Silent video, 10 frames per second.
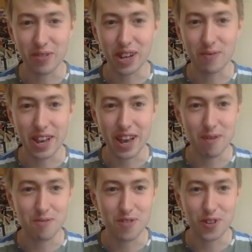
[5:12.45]
can be
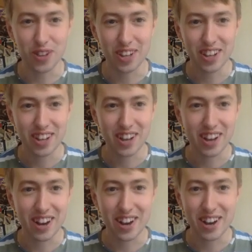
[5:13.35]
helpful.
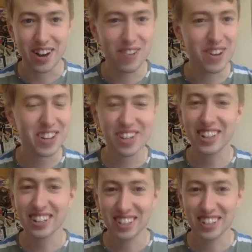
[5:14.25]
Harish?